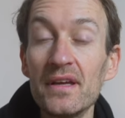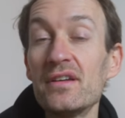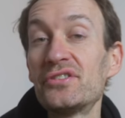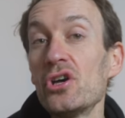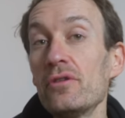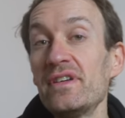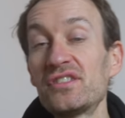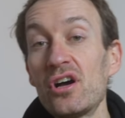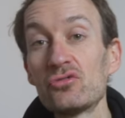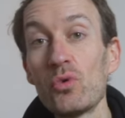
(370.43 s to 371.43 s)
So if it
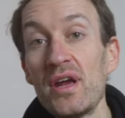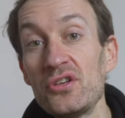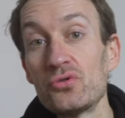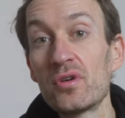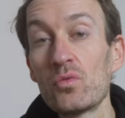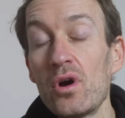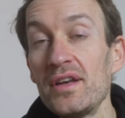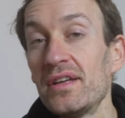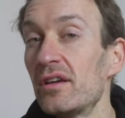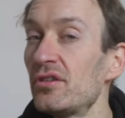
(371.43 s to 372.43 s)
starts raining during a
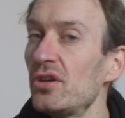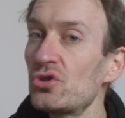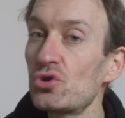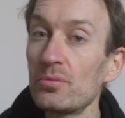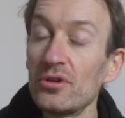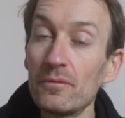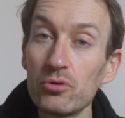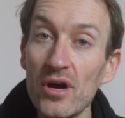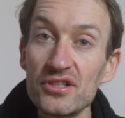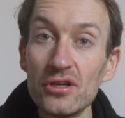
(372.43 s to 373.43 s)
ride, you can drop your
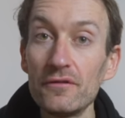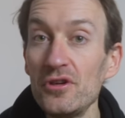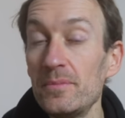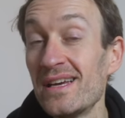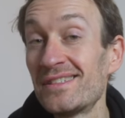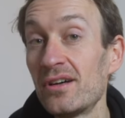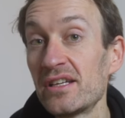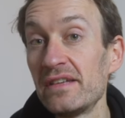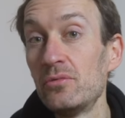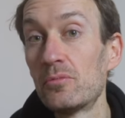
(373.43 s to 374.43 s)
pressure a few PSI
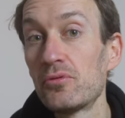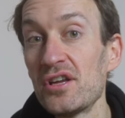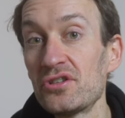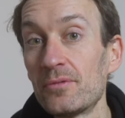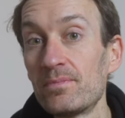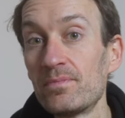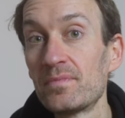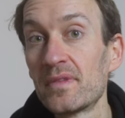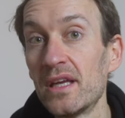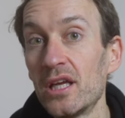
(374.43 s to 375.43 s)
to give you more pressure.
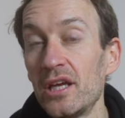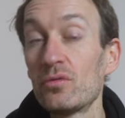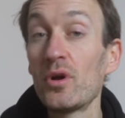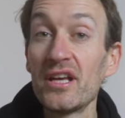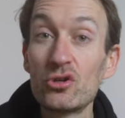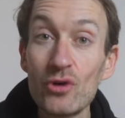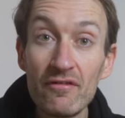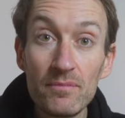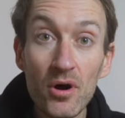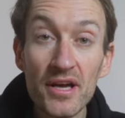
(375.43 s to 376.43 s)
If you're riding a
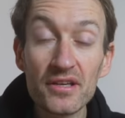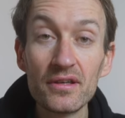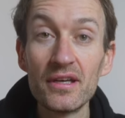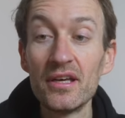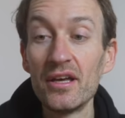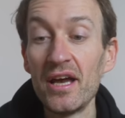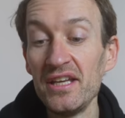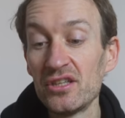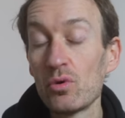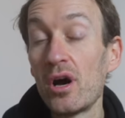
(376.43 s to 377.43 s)
gravel bike and
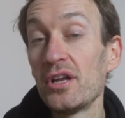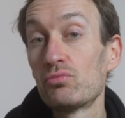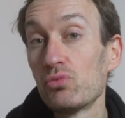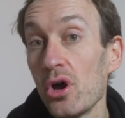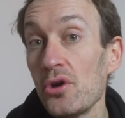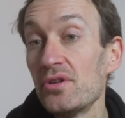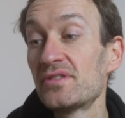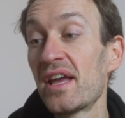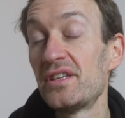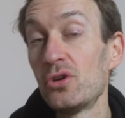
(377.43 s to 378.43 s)
you need to ride road,
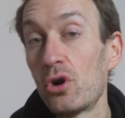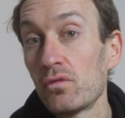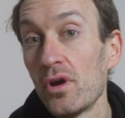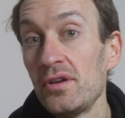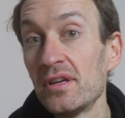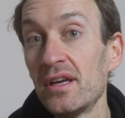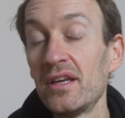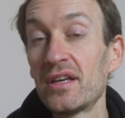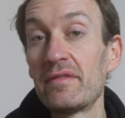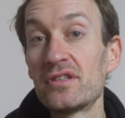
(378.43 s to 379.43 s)
get to the off-road,
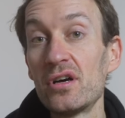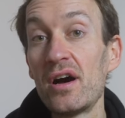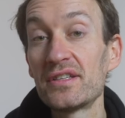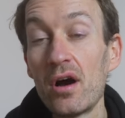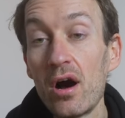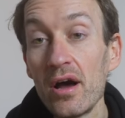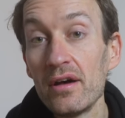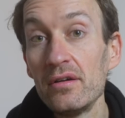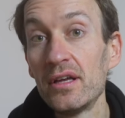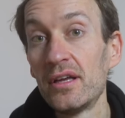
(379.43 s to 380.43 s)
you have your tyres
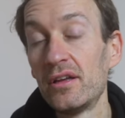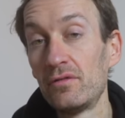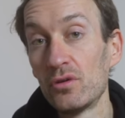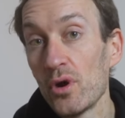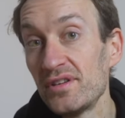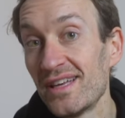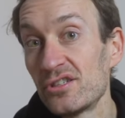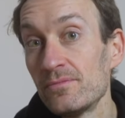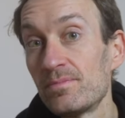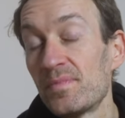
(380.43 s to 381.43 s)
higher for the road
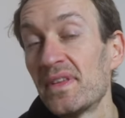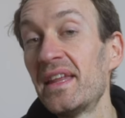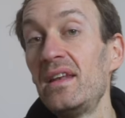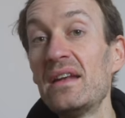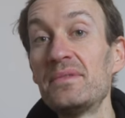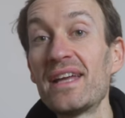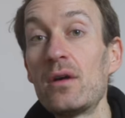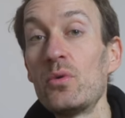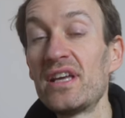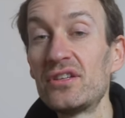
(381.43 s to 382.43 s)
section and then let them
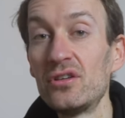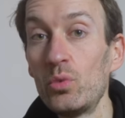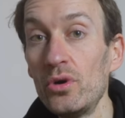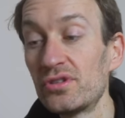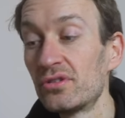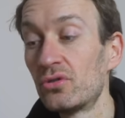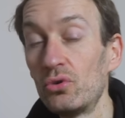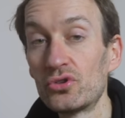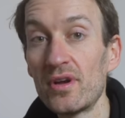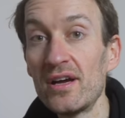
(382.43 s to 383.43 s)
down when you get to the woods
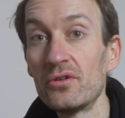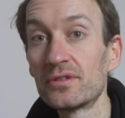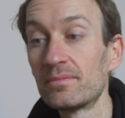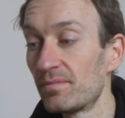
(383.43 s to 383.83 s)
or trails.